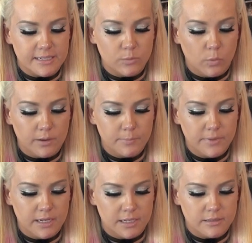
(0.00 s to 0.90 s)
in one
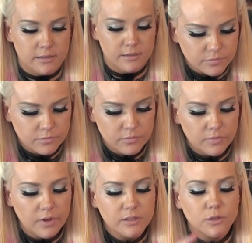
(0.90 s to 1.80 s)
minute.
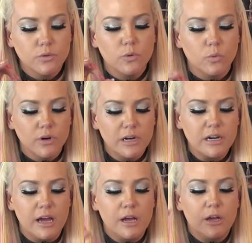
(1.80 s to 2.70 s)
So the
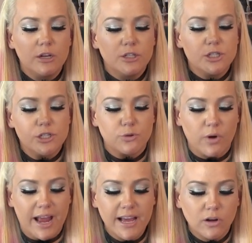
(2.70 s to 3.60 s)
word
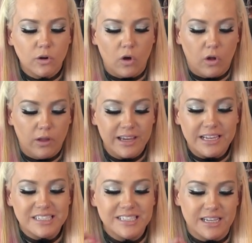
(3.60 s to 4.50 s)
strangle
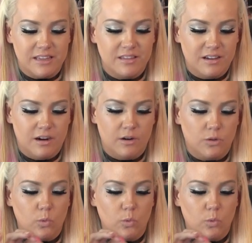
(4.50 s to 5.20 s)
is in there.